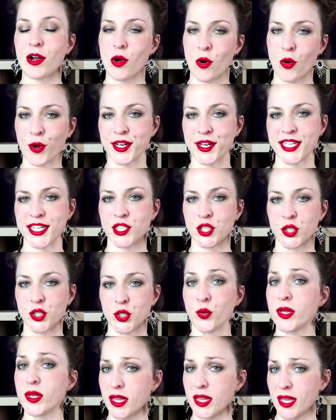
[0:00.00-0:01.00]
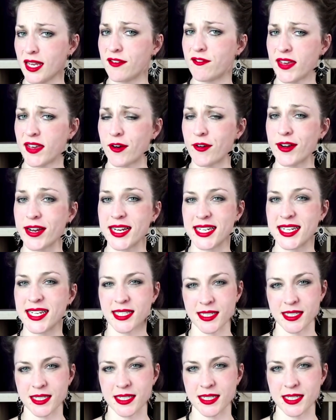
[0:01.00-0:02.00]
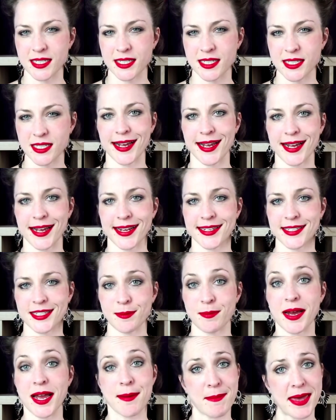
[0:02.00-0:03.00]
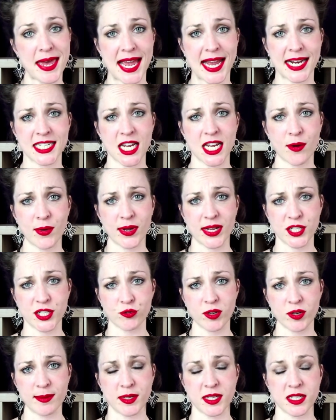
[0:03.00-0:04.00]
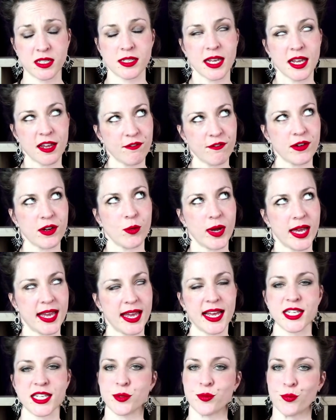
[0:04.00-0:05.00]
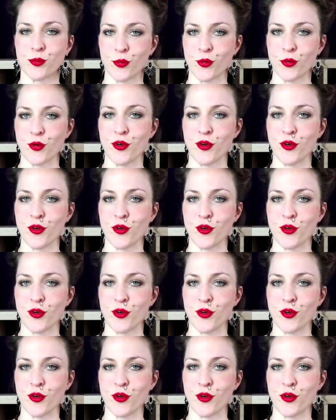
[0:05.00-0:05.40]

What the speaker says: to the very study cited by MGTOW extremists everywhere as proof of